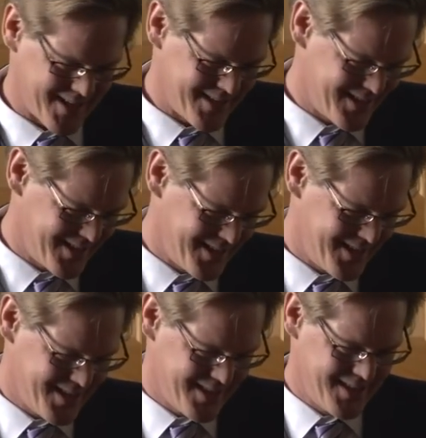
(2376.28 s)
and
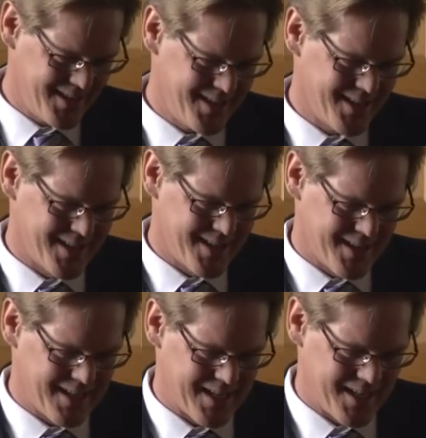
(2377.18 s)
the, the,
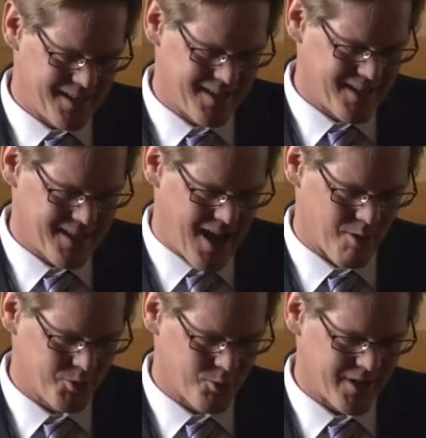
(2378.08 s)
uh, I
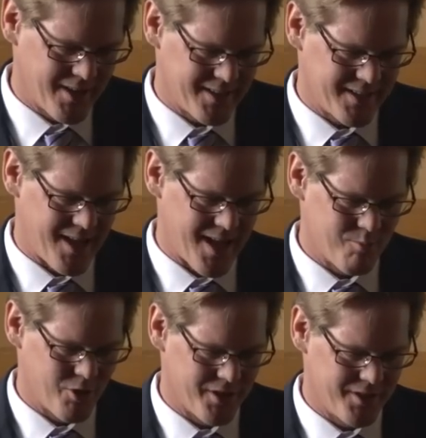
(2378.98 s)
was working at the
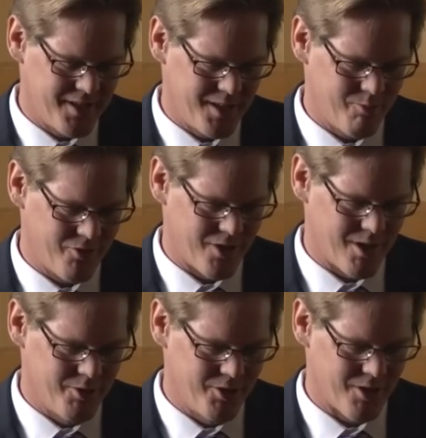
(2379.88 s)
time with a team
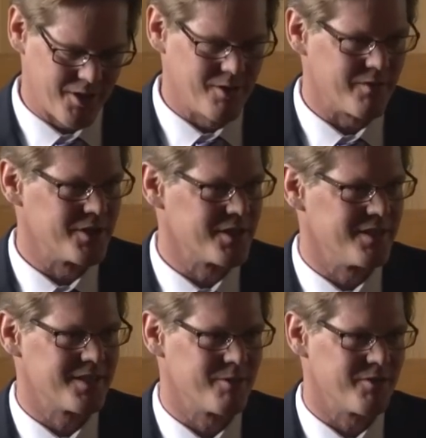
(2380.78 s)
from New York
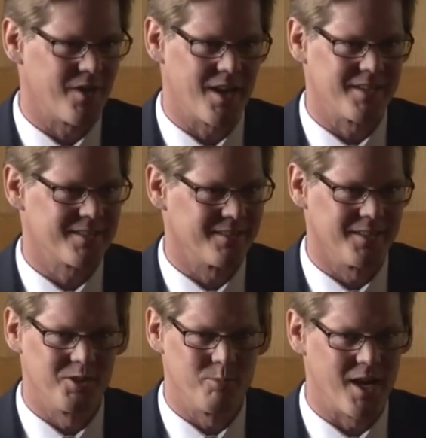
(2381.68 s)
University, some of the finest
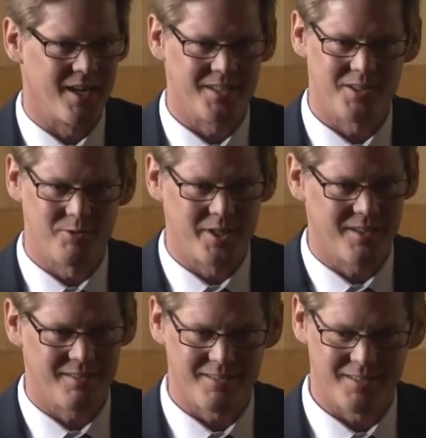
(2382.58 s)
legal minds
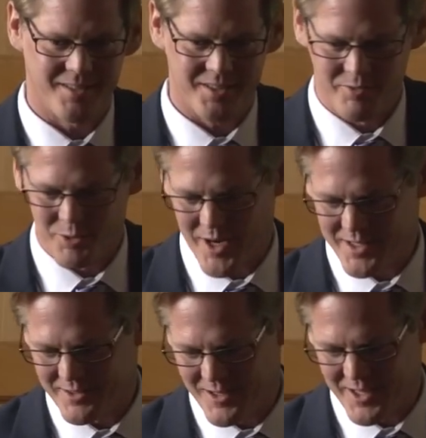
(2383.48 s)
doing civil
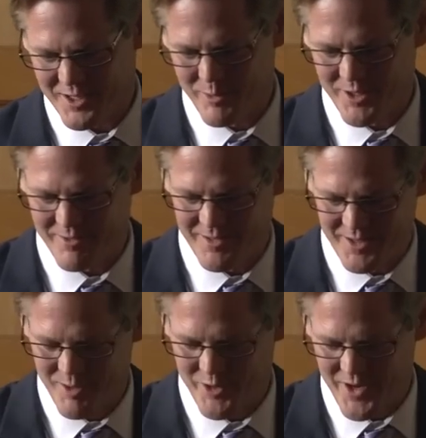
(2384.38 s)
rights law, human,
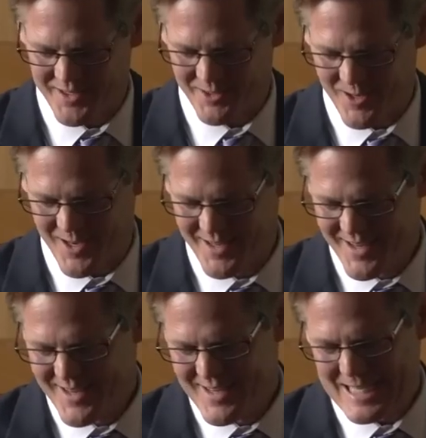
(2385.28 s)
human rights law,
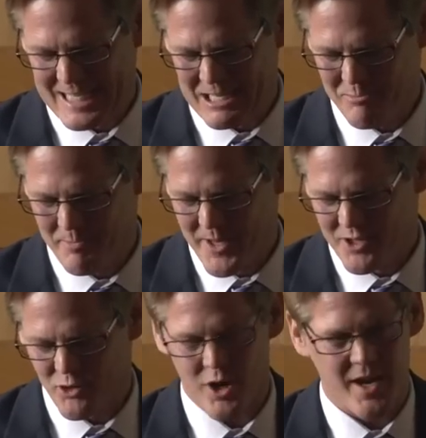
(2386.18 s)
um,
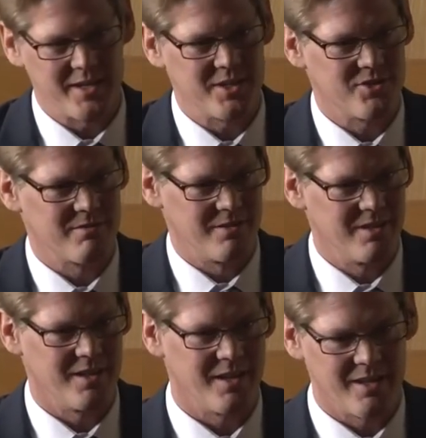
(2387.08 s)
trying to
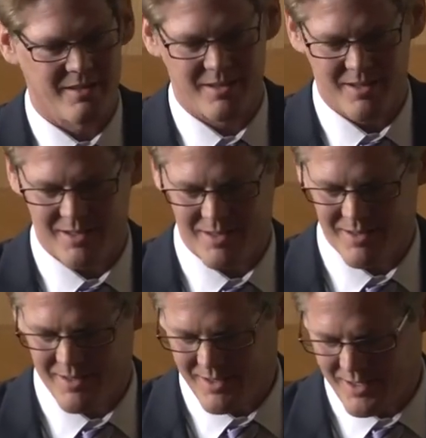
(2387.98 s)
uh, uh, uh,
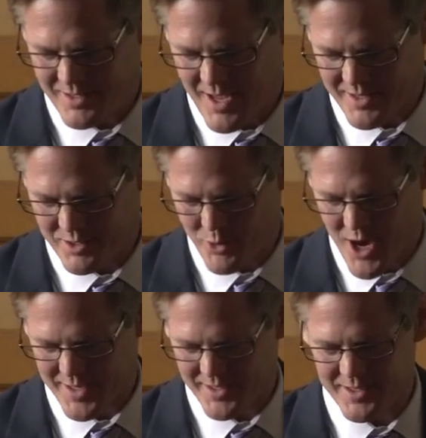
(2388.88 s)
attack the
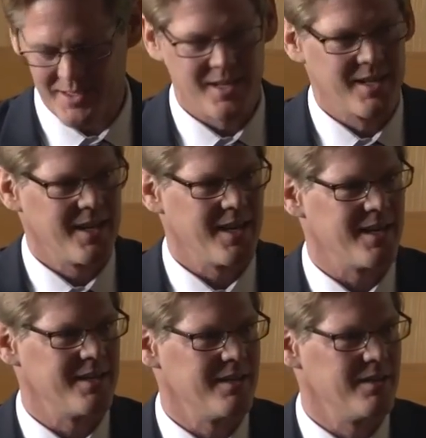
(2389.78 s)
practice.
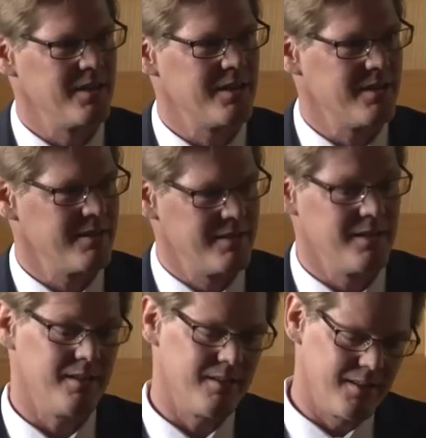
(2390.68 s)
And the, ki
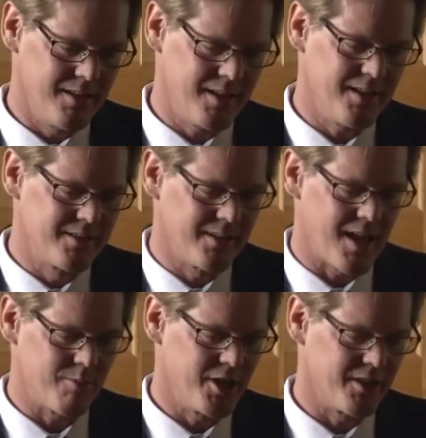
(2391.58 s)
the, the kids
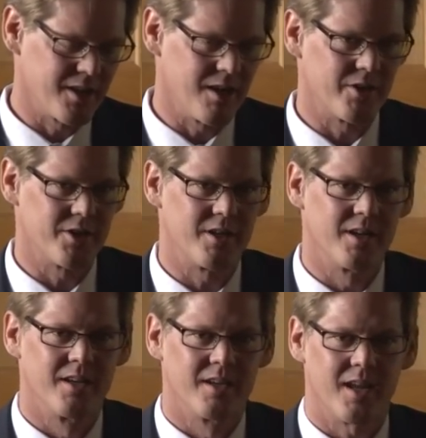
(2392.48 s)
lobbying the
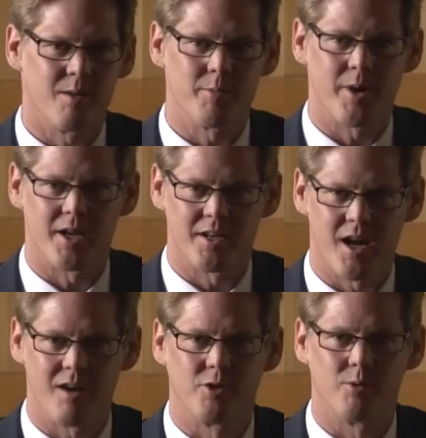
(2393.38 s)
governor came upon a
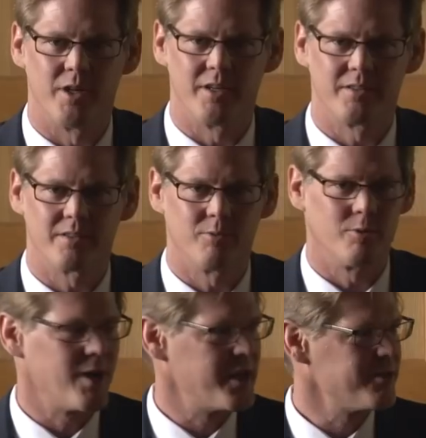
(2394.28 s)
novel one. He said, well,
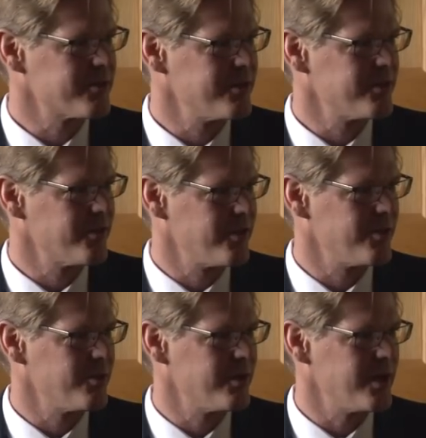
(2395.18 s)
why don't you just
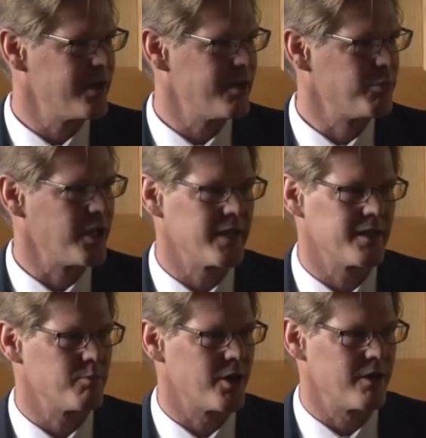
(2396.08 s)
do a
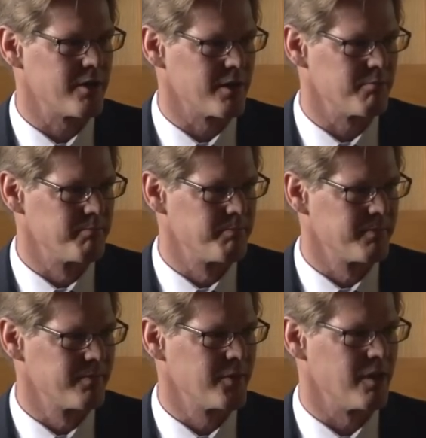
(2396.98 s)
blanket pardon?
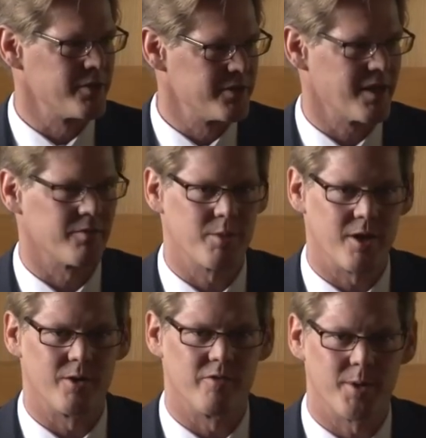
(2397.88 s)
Governors have the
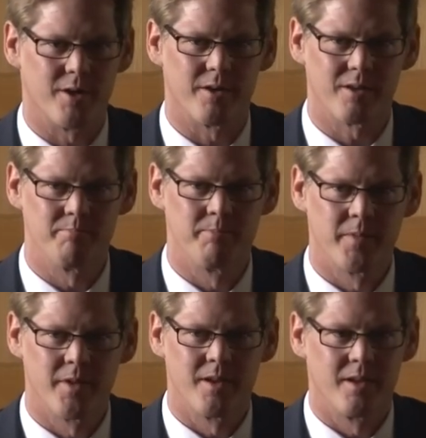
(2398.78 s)
power of pardon.
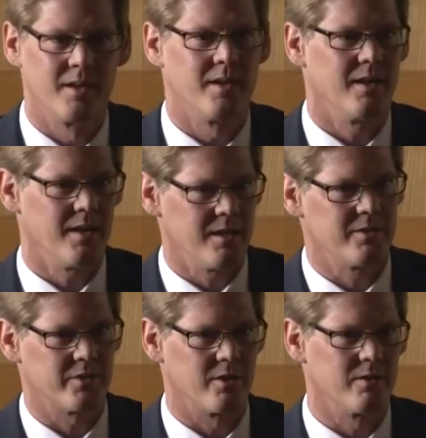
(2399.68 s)
And
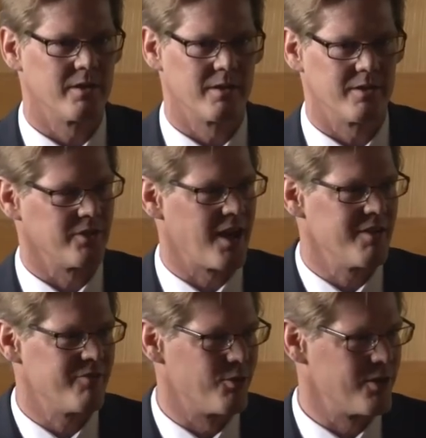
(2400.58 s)
so July
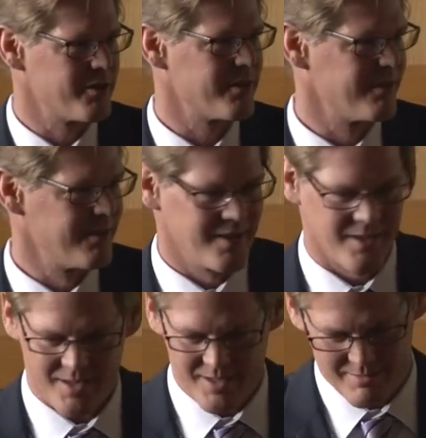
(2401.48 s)
4th,
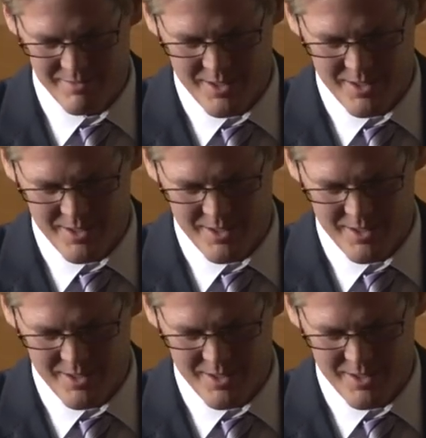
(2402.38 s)
he, the